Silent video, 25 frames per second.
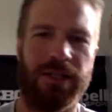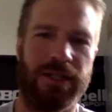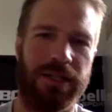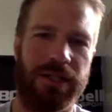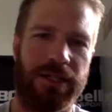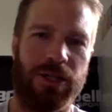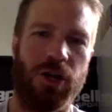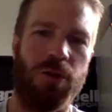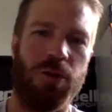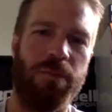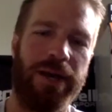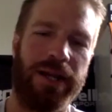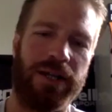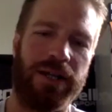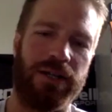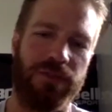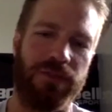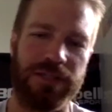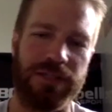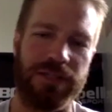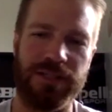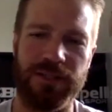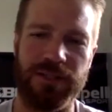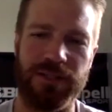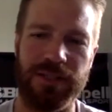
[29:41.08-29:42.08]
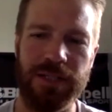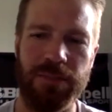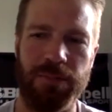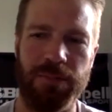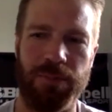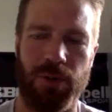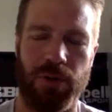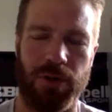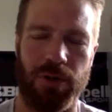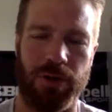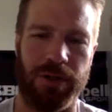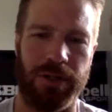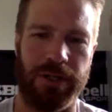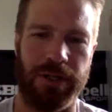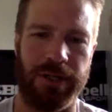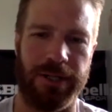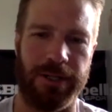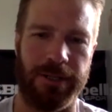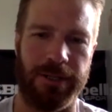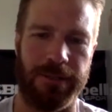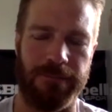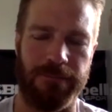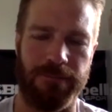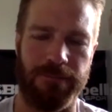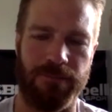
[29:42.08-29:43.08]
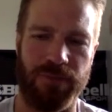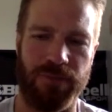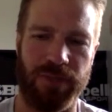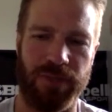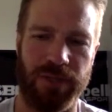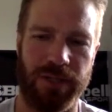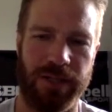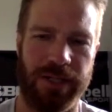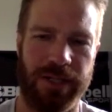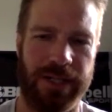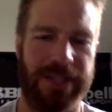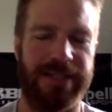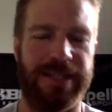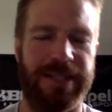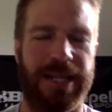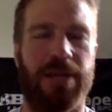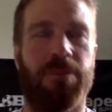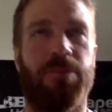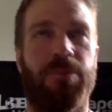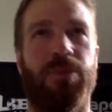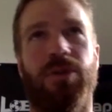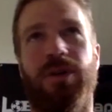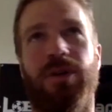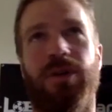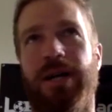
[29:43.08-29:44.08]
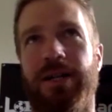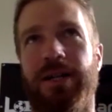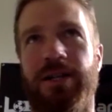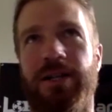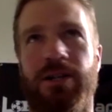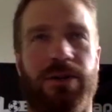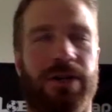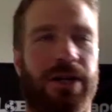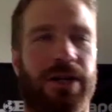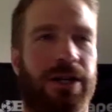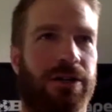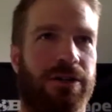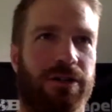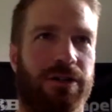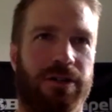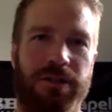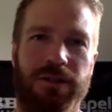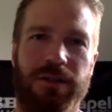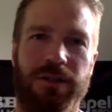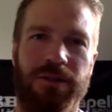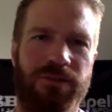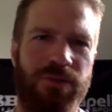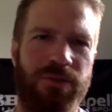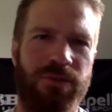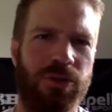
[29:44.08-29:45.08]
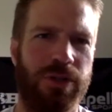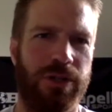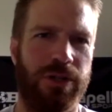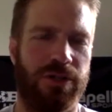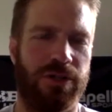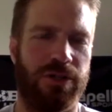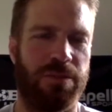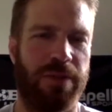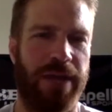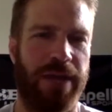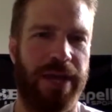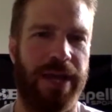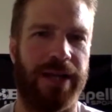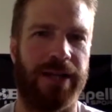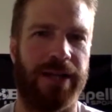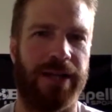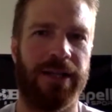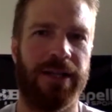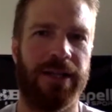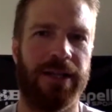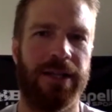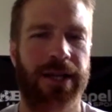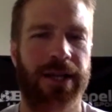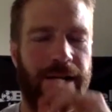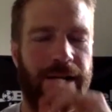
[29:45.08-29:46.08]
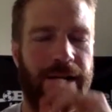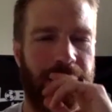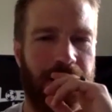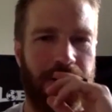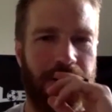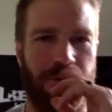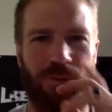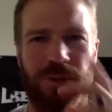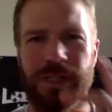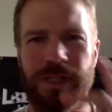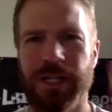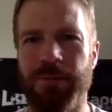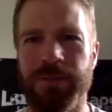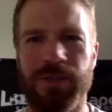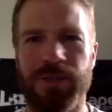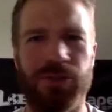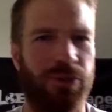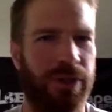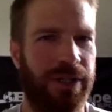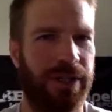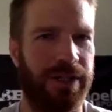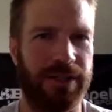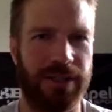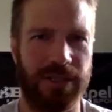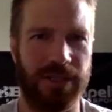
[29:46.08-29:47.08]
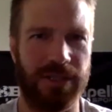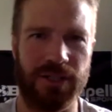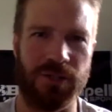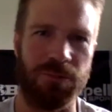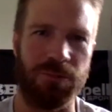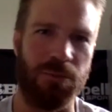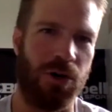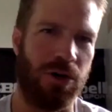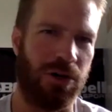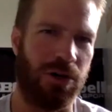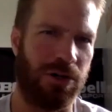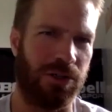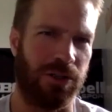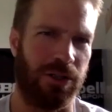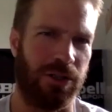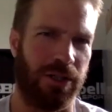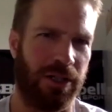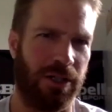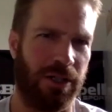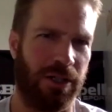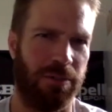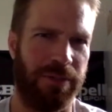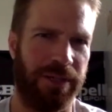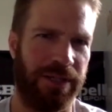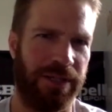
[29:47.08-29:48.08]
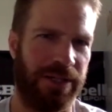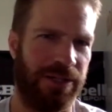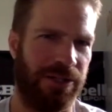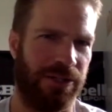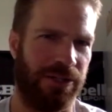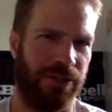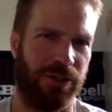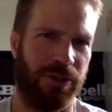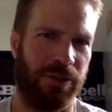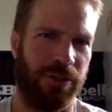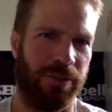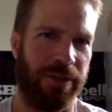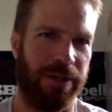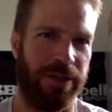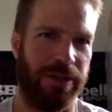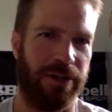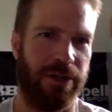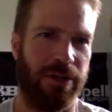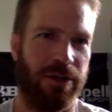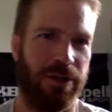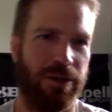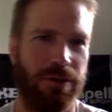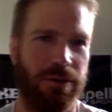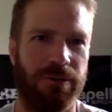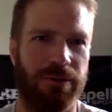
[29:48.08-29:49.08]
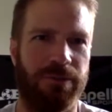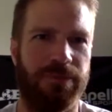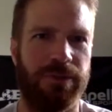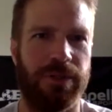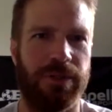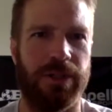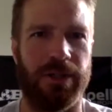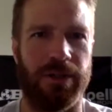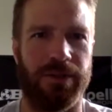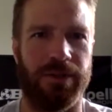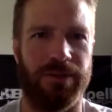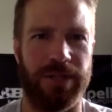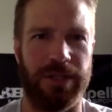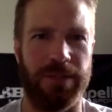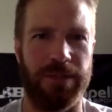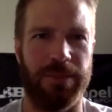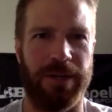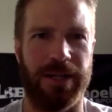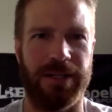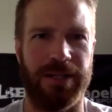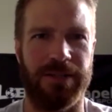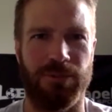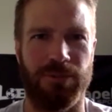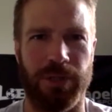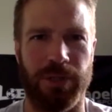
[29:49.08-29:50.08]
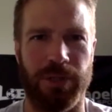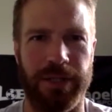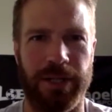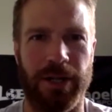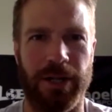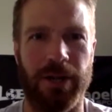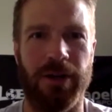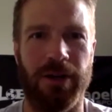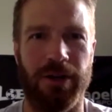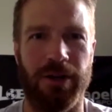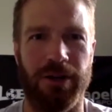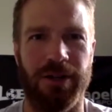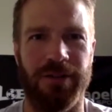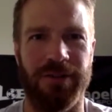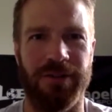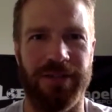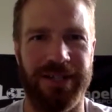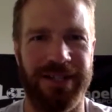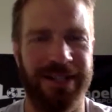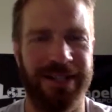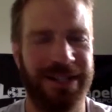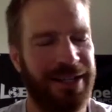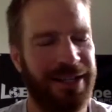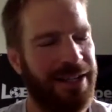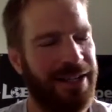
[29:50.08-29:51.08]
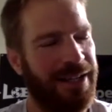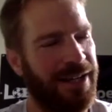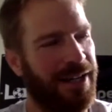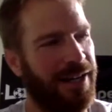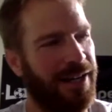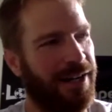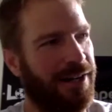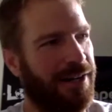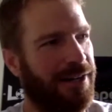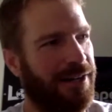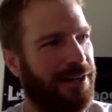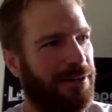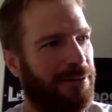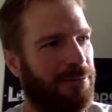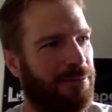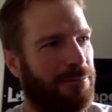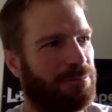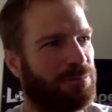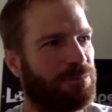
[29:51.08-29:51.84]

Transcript: go back on the sleep part, an example I know I heard a few years back, Real Madrid, the small club in Europe. I don't know if anybody's really heard of it. At